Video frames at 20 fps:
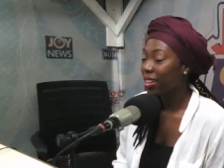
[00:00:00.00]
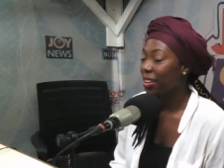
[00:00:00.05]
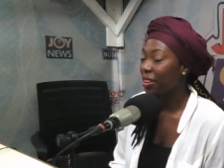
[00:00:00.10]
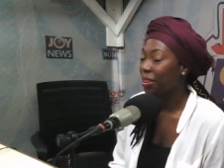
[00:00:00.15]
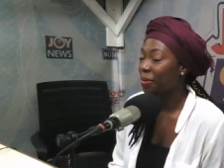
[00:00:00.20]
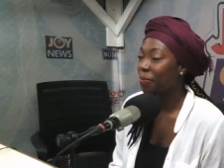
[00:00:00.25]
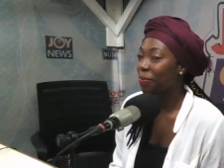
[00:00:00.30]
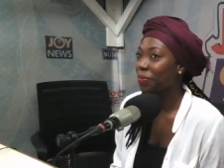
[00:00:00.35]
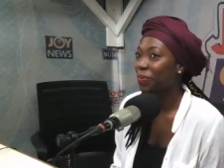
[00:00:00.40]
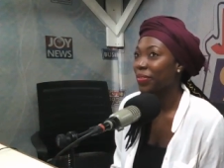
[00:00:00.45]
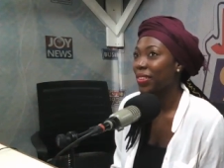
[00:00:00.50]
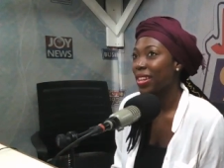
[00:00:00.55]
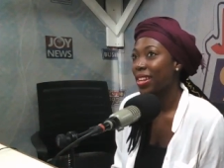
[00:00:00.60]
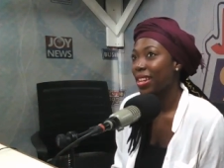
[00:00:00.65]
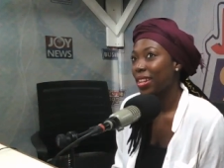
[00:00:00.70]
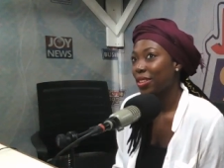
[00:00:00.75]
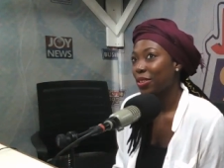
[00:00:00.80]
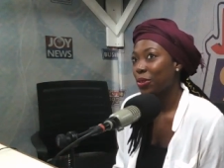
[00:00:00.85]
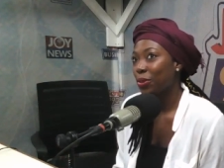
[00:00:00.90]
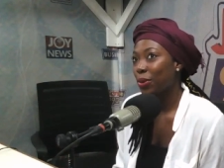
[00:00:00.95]
Um, wow.
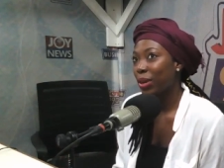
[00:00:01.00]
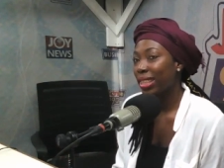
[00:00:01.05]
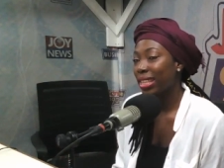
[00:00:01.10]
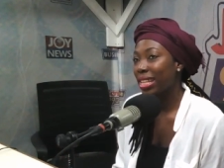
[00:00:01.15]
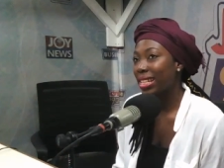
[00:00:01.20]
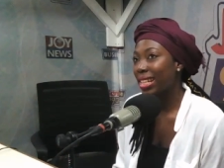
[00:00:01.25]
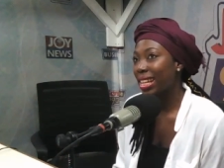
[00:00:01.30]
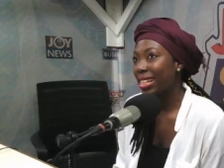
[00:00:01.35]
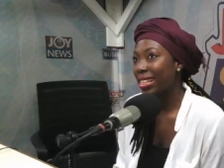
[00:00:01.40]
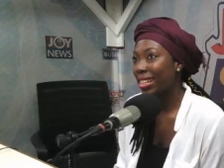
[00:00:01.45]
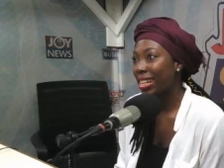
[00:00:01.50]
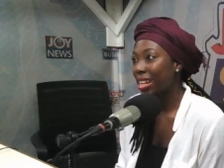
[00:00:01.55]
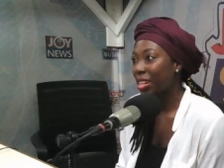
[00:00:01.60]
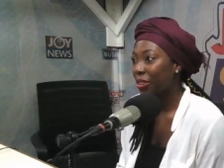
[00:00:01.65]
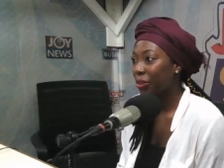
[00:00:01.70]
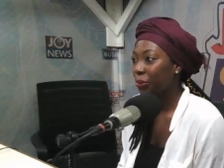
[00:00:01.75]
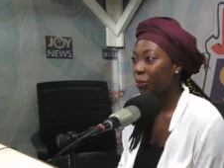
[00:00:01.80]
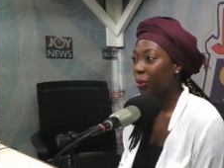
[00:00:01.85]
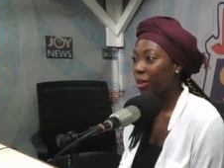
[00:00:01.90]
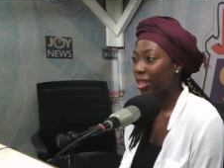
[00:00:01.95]
So I think that's
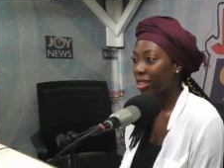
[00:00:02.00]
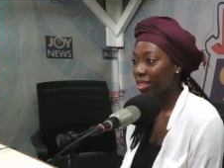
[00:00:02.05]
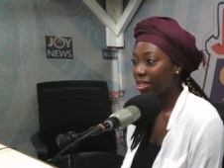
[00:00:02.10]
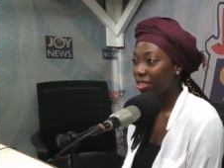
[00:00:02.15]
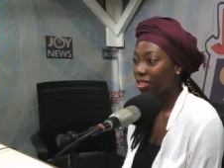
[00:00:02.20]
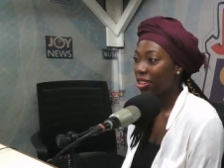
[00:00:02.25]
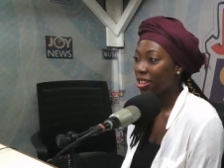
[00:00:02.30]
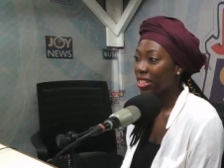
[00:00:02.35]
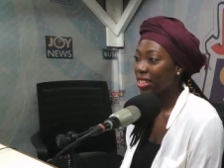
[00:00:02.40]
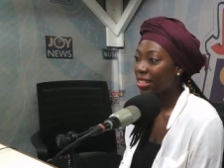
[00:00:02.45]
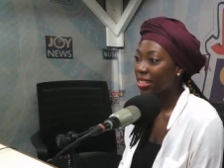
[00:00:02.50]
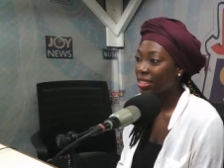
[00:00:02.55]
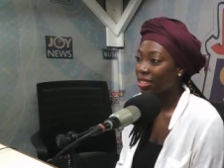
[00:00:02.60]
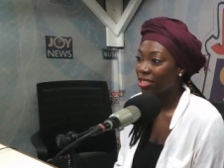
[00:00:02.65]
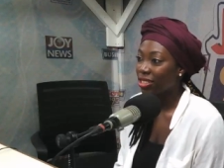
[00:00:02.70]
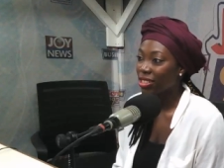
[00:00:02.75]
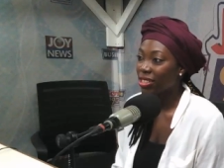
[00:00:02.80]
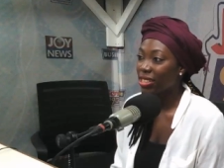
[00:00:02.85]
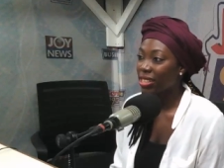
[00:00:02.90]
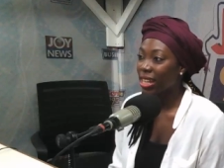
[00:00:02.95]
kind of where it started,
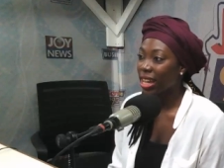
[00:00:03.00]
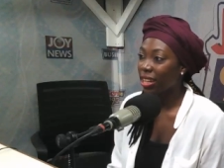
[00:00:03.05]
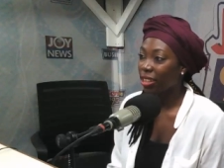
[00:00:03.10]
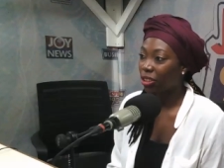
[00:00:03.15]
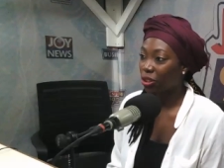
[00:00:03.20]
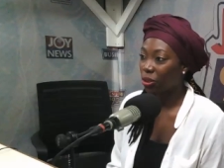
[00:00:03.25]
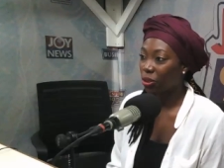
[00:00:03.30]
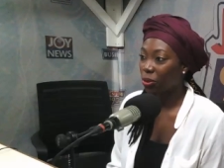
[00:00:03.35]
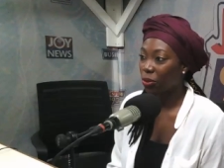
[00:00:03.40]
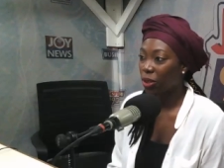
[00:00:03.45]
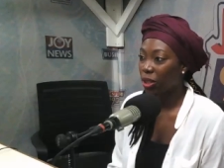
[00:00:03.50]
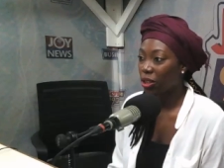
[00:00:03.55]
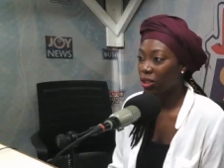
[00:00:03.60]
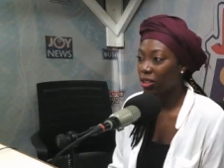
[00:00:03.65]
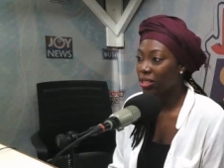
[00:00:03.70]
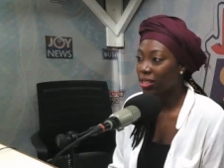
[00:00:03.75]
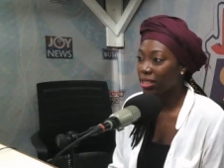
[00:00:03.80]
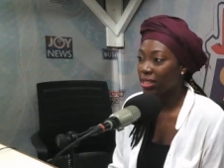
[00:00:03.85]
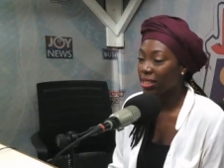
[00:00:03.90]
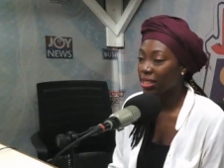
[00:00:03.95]
just that
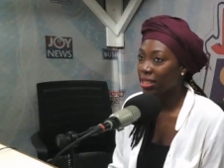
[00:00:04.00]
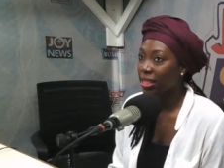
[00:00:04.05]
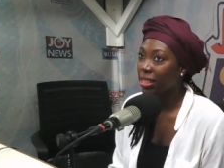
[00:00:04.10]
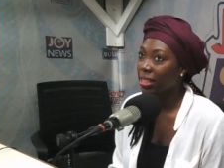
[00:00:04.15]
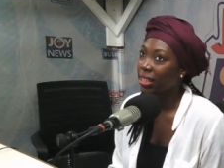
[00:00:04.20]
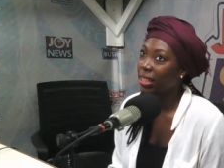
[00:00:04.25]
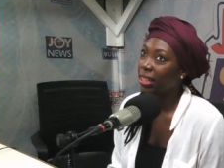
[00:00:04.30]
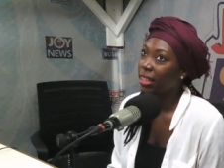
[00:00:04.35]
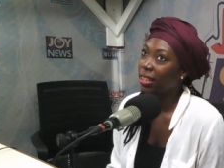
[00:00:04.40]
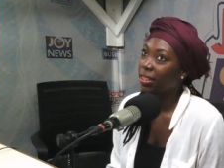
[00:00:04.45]
curiosity